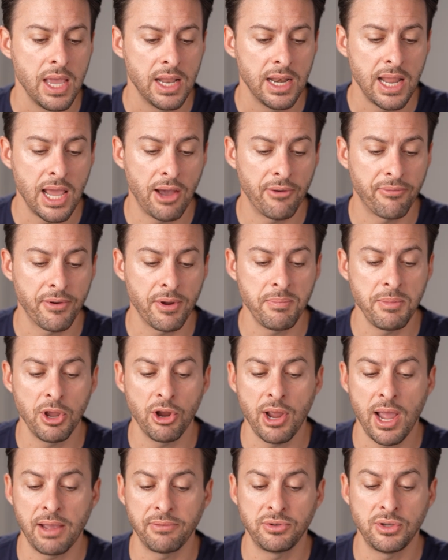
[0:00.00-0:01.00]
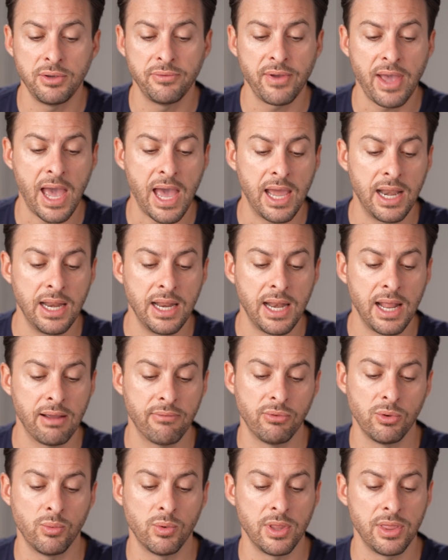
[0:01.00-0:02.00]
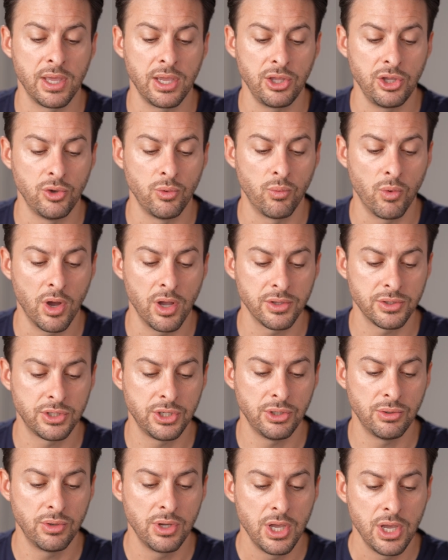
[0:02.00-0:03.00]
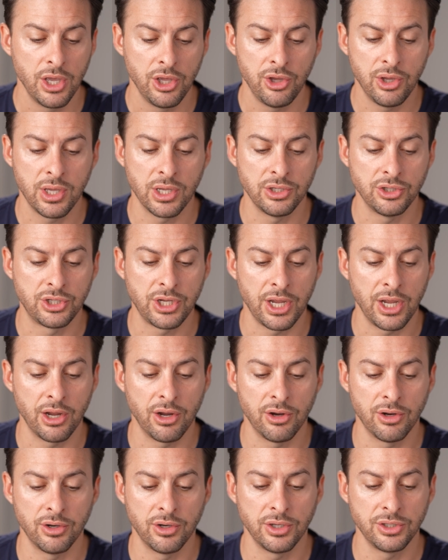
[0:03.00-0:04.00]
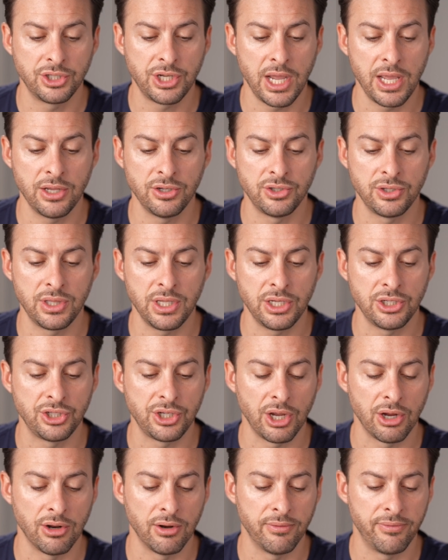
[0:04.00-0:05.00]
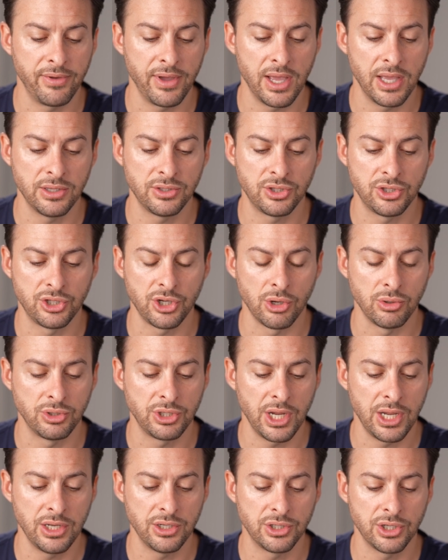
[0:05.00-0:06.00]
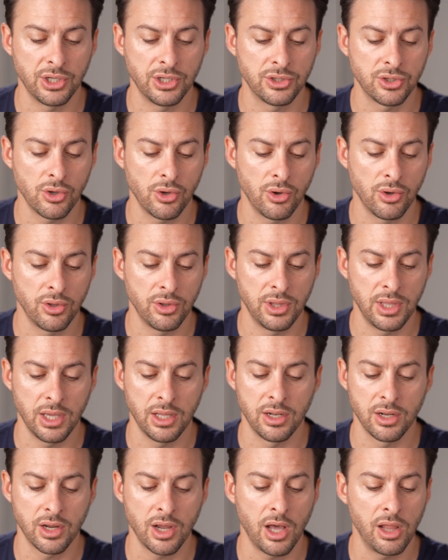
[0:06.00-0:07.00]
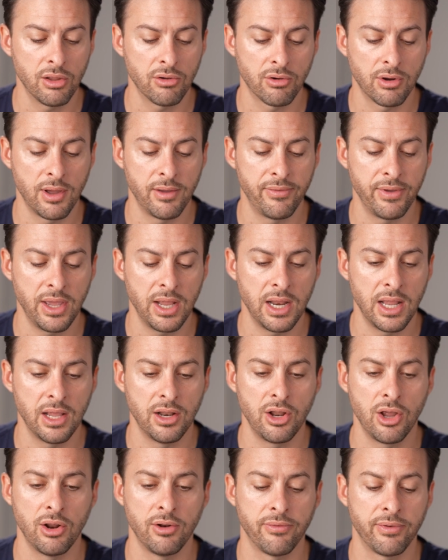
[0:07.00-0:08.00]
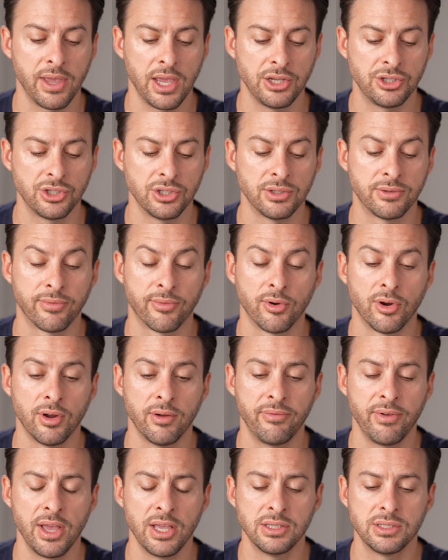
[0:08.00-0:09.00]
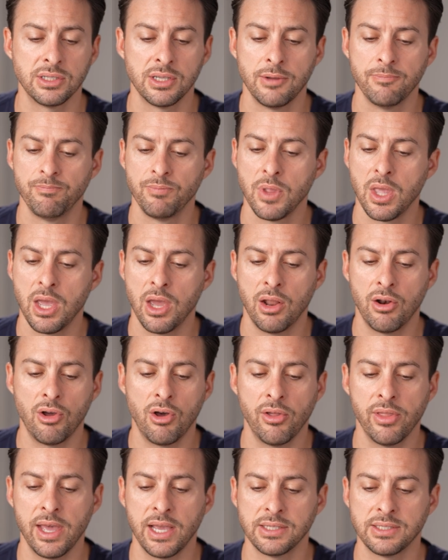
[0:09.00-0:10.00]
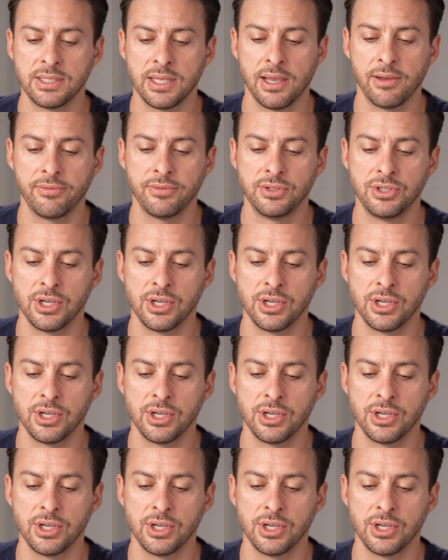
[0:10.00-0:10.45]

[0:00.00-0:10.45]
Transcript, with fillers: Now from here, after you've added everyone that you want to, you can share, change the shared events, show changes, the color of it, notifications for events, and all that stuff.